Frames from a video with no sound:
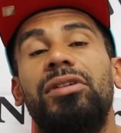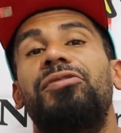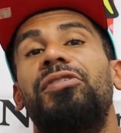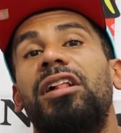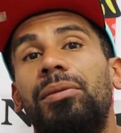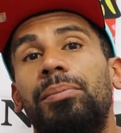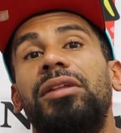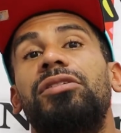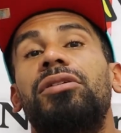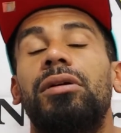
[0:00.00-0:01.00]

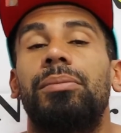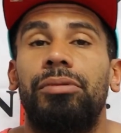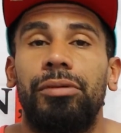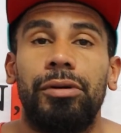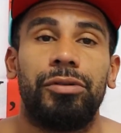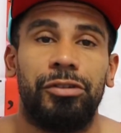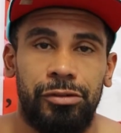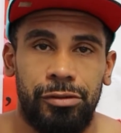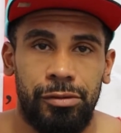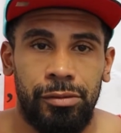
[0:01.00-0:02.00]
developmental approach.